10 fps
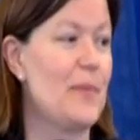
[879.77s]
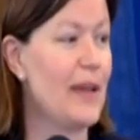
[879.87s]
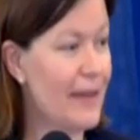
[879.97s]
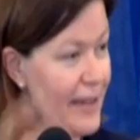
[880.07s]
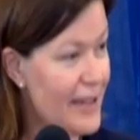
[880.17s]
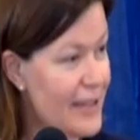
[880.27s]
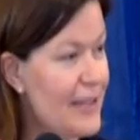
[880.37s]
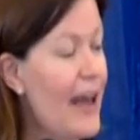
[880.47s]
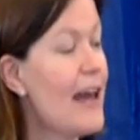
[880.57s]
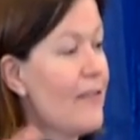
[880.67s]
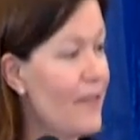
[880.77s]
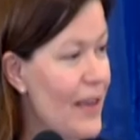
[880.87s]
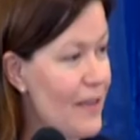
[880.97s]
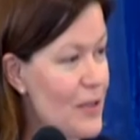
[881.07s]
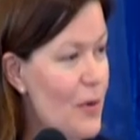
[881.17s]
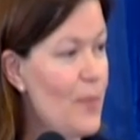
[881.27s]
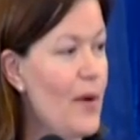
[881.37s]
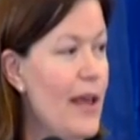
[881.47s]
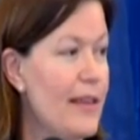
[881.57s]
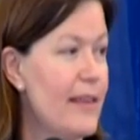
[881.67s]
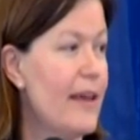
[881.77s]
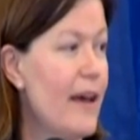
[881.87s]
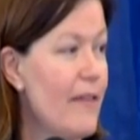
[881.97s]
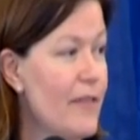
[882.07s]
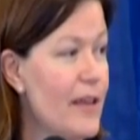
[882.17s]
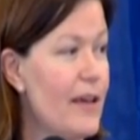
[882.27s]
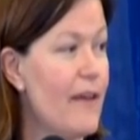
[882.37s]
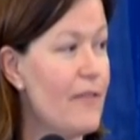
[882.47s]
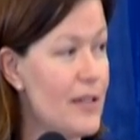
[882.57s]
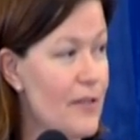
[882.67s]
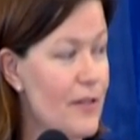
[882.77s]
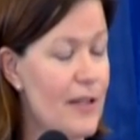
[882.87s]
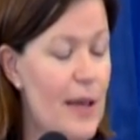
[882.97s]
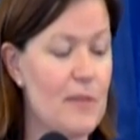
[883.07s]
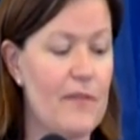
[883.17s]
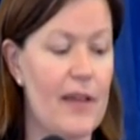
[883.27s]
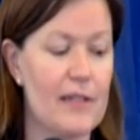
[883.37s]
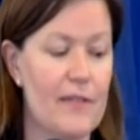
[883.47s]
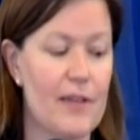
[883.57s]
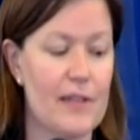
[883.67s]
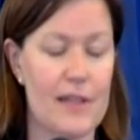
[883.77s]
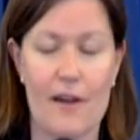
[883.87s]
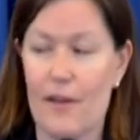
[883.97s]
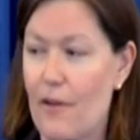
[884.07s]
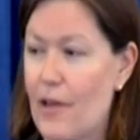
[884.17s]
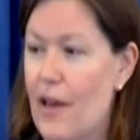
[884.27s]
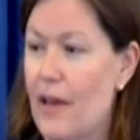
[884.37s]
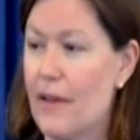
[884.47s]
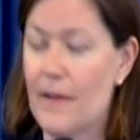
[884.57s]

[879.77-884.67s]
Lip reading: but it's kind of gives you a breadth of the different types of activities that are going on.